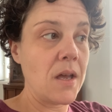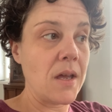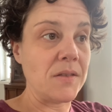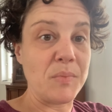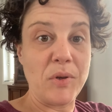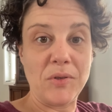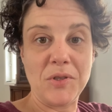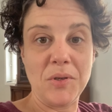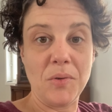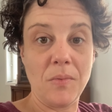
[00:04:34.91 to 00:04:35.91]
as opposed
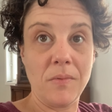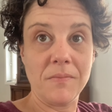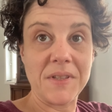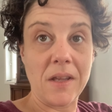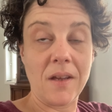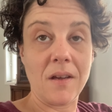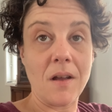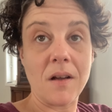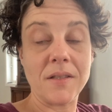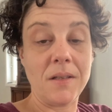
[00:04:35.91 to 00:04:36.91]
to, say, like an
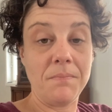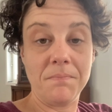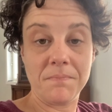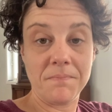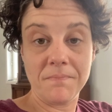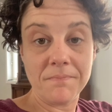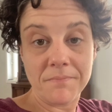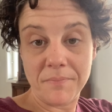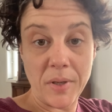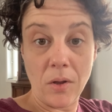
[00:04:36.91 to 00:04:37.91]
oxy
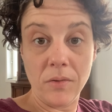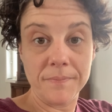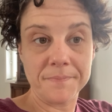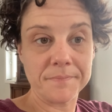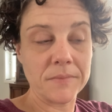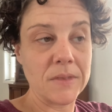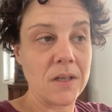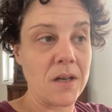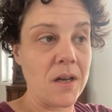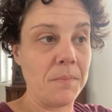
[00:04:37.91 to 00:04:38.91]
pill.
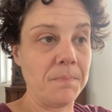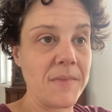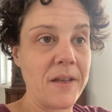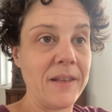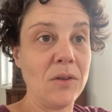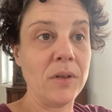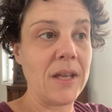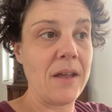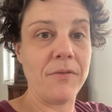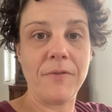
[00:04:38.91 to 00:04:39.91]
And they only
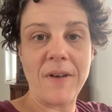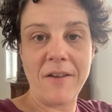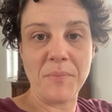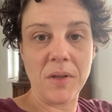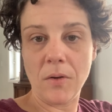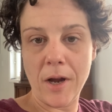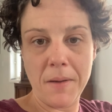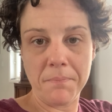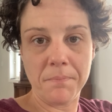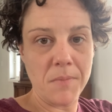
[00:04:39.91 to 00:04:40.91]
gave 5
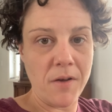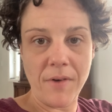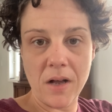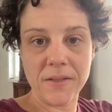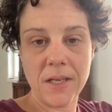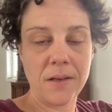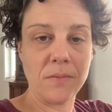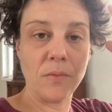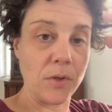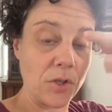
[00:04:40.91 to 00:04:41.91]
milligram of oxy,
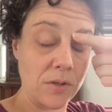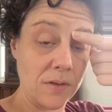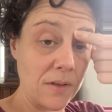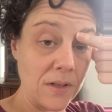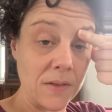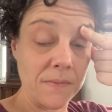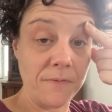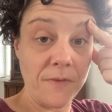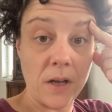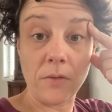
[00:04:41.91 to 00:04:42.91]
which is
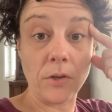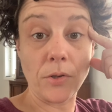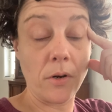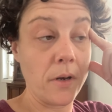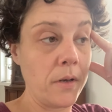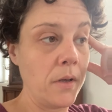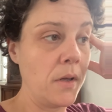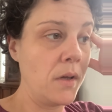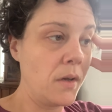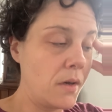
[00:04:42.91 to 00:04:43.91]
fucking retarded.
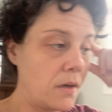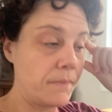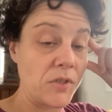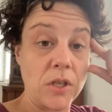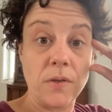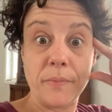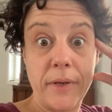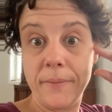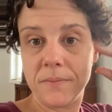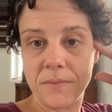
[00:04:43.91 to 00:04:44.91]
Excuse
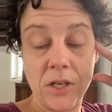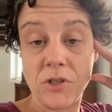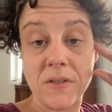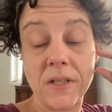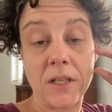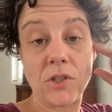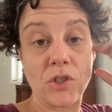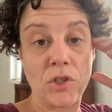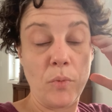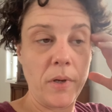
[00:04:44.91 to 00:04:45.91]
me. I just think it's
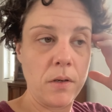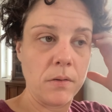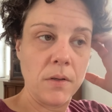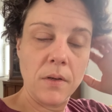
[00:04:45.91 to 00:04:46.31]
stupid.